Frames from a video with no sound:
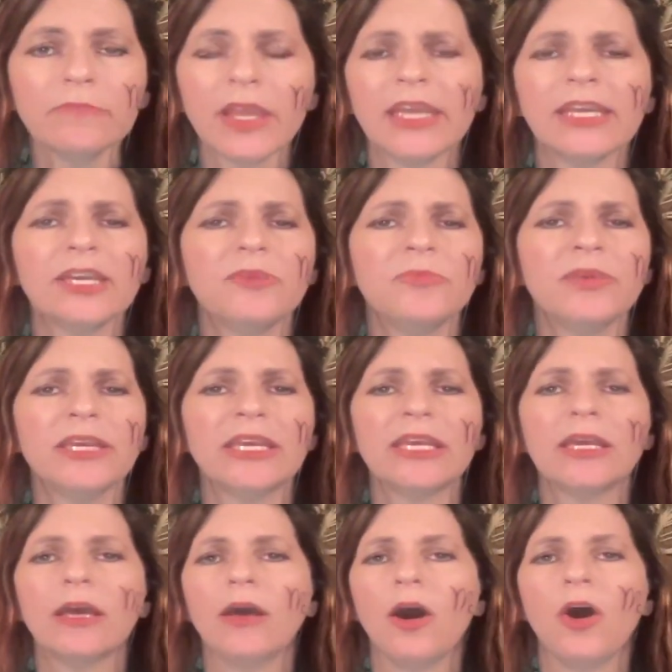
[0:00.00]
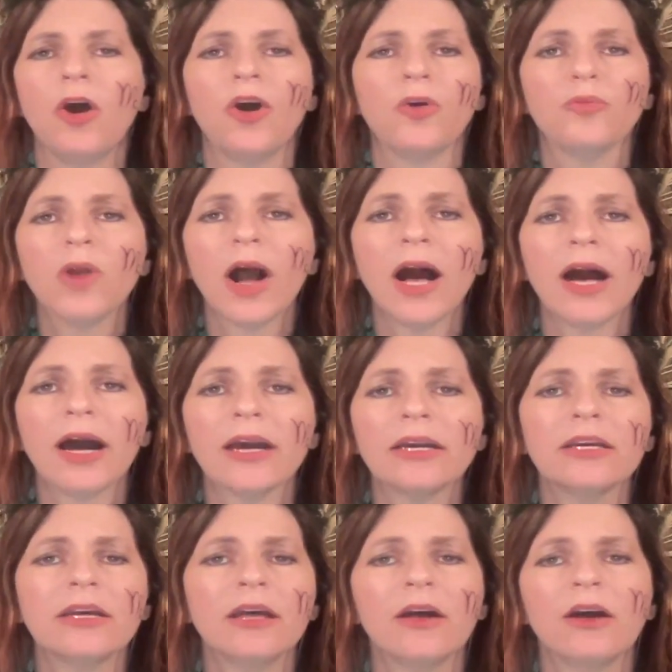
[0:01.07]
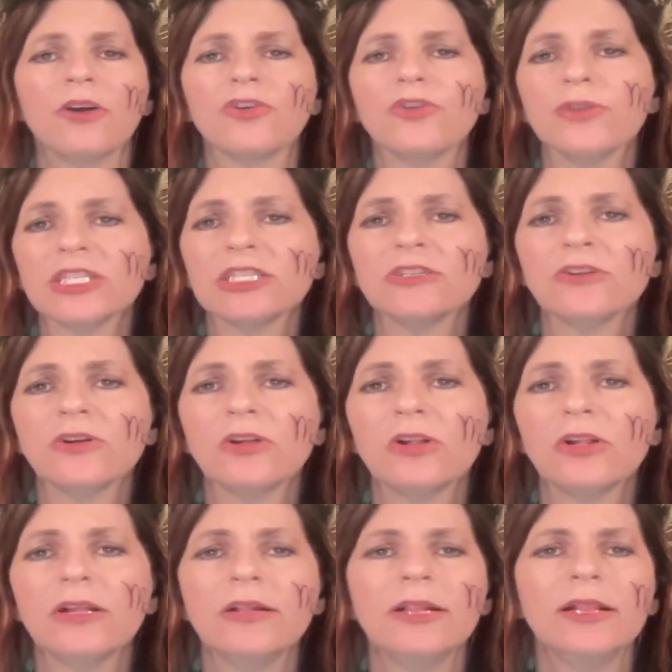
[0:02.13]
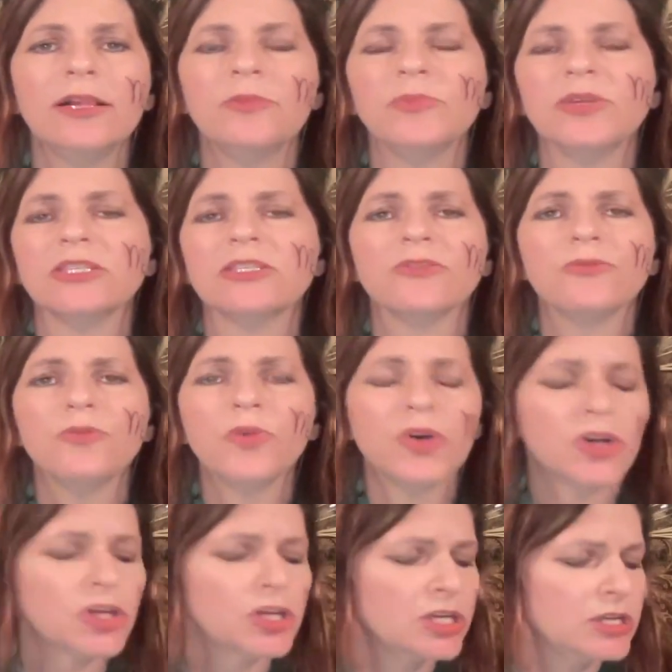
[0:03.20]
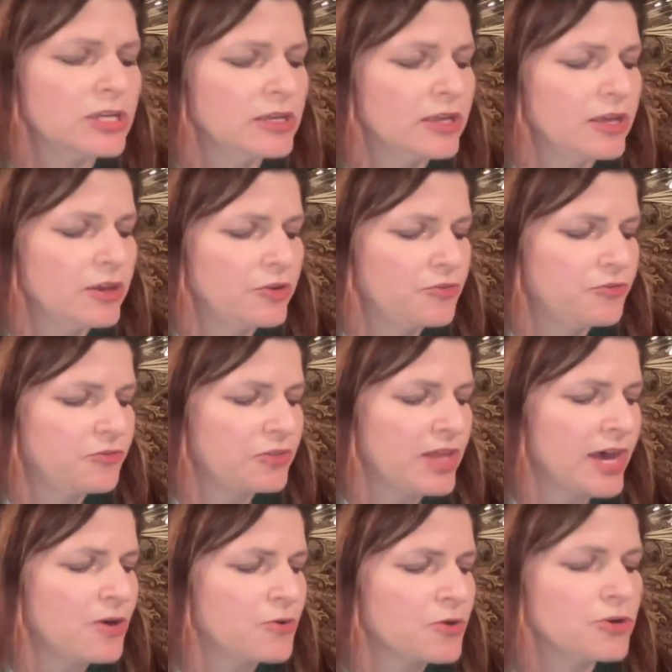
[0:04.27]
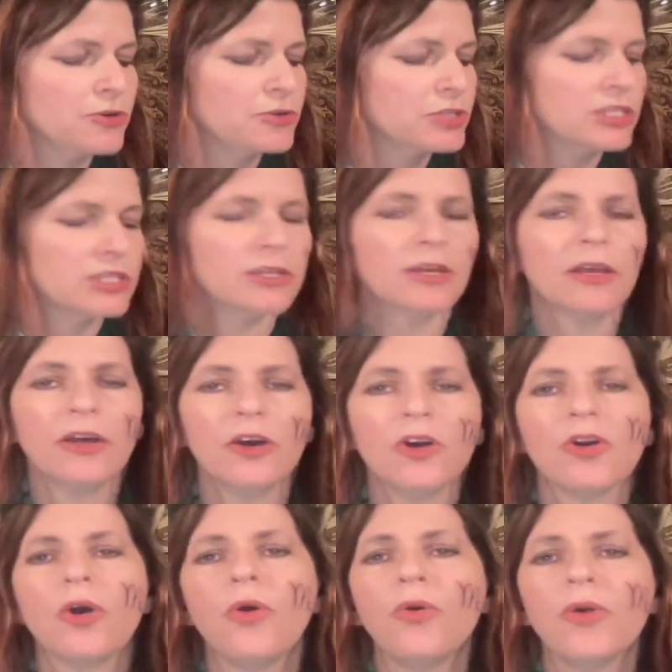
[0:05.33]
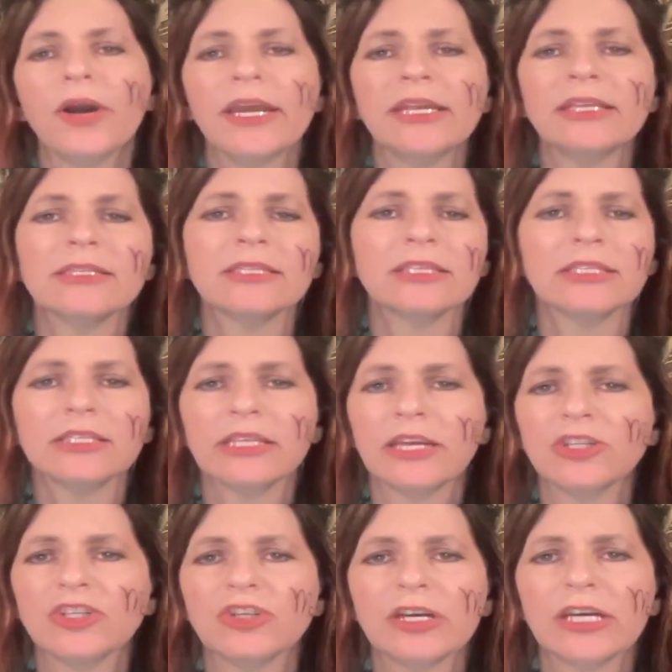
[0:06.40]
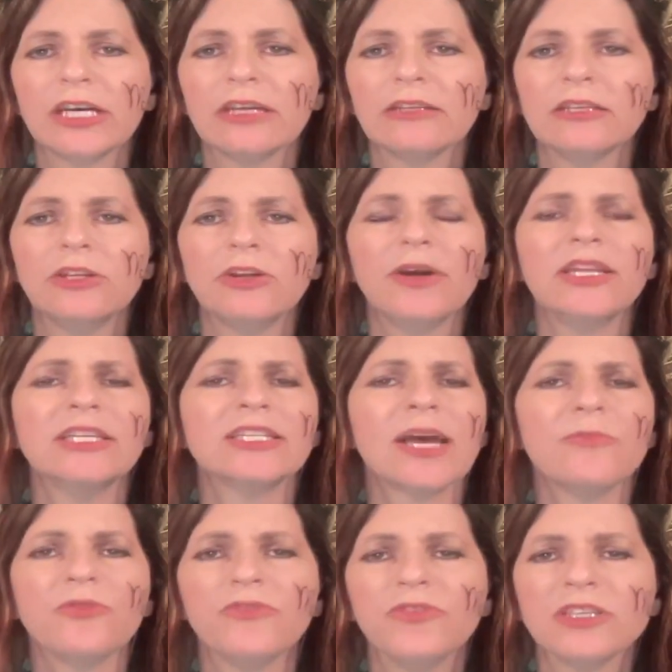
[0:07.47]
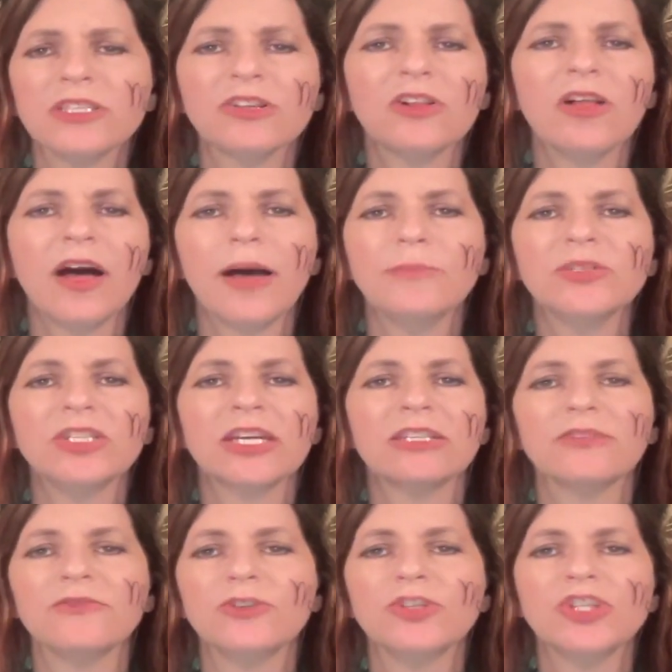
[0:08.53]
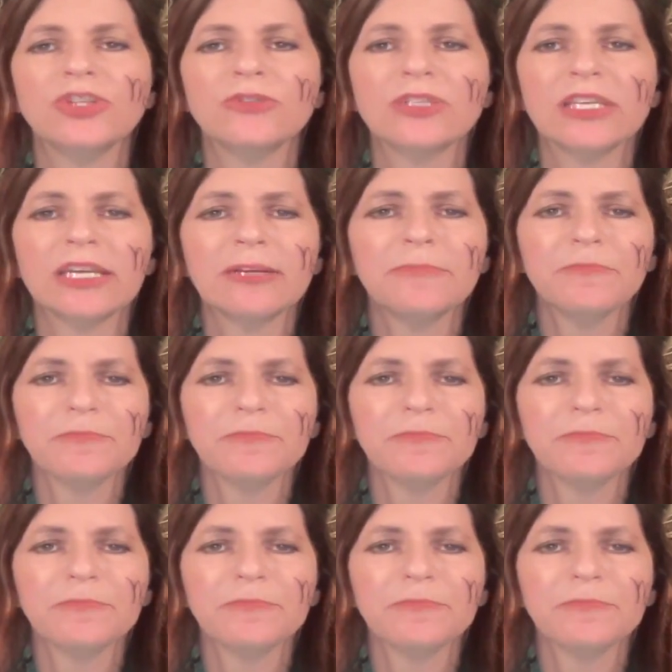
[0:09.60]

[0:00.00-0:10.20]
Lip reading: It can be a rock, a crystal, piece of wood, flowers, coins, etc., any type of physical object of your choosing.